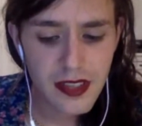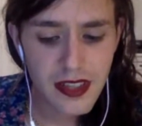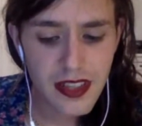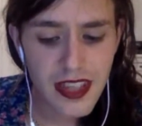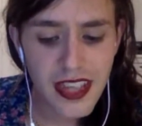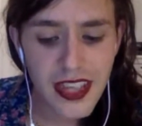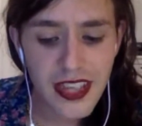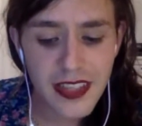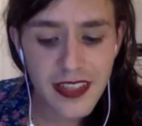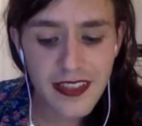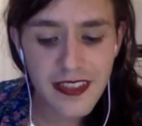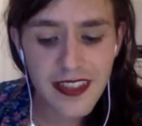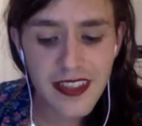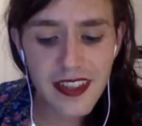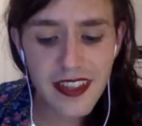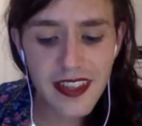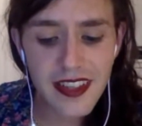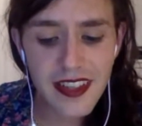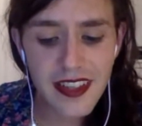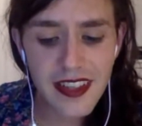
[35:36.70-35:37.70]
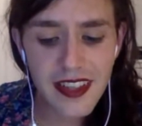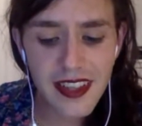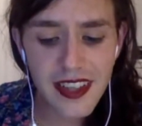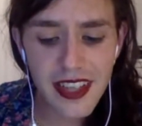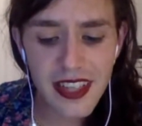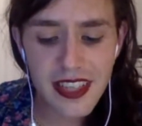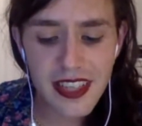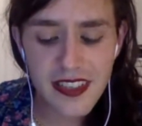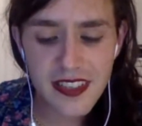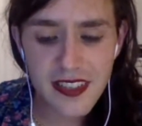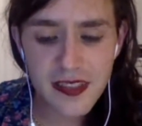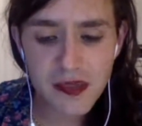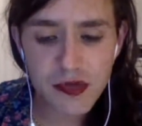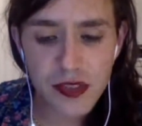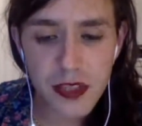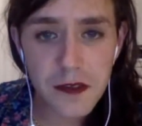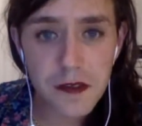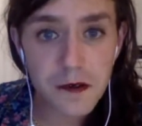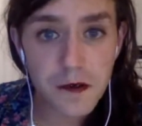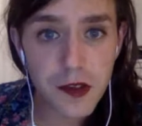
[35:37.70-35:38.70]
And it's
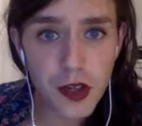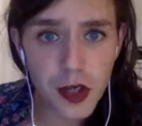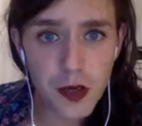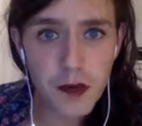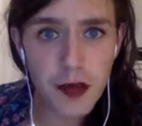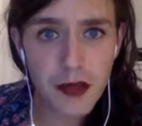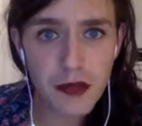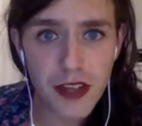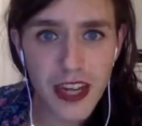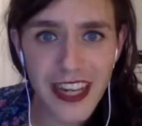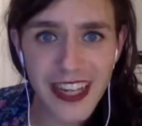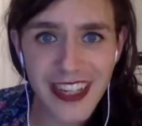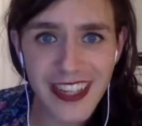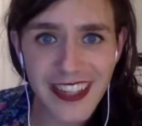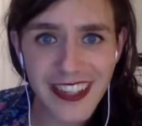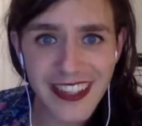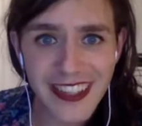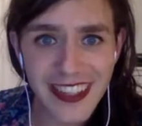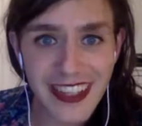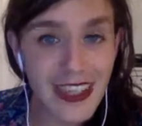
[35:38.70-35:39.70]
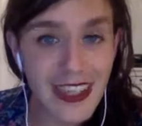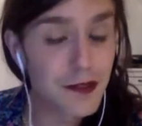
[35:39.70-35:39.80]
reverberated.